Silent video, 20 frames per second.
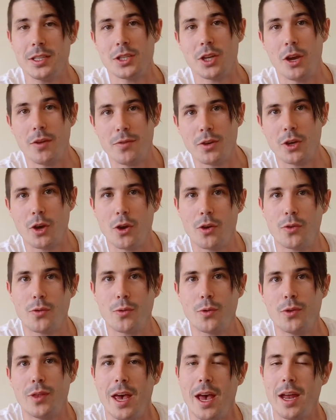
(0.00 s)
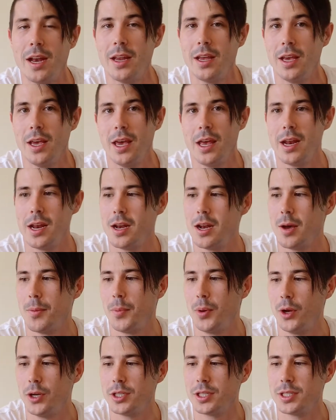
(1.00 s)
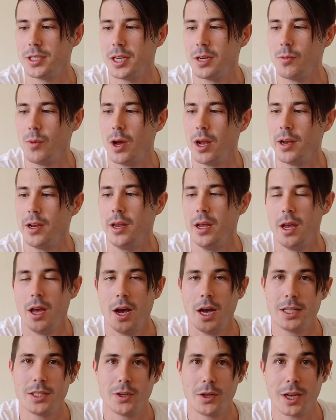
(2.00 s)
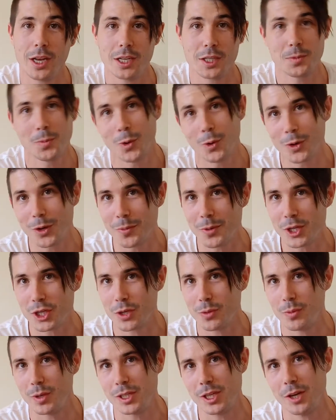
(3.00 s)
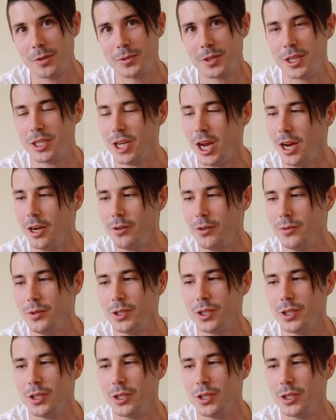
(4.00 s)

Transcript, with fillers: So if you go through that and end up purchasing one, I do get a small commission, which helps the channel.